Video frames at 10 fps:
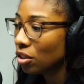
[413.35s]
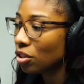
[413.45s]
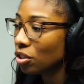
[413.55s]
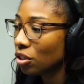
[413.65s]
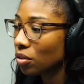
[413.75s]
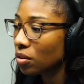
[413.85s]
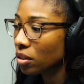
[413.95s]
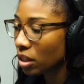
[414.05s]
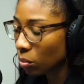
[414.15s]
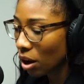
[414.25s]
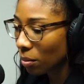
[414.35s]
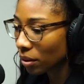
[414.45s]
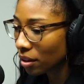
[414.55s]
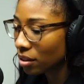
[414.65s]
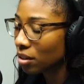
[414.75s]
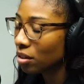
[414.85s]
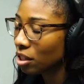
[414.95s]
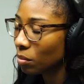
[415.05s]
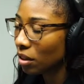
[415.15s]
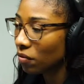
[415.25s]
She owns 6 properties, and she's
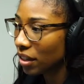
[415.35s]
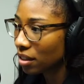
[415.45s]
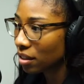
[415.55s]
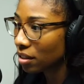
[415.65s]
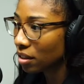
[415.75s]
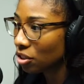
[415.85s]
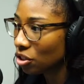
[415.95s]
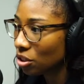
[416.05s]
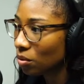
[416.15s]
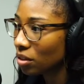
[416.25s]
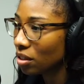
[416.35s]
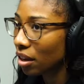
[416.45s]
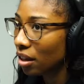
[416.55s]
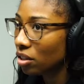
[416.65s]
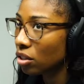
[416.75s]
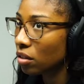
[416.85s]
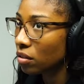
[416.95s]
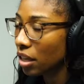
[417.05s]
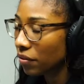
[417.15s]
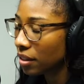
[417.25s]
been investing since she was the age of
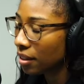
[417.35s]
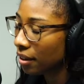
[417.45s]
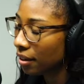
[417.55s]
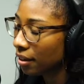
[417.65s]
17.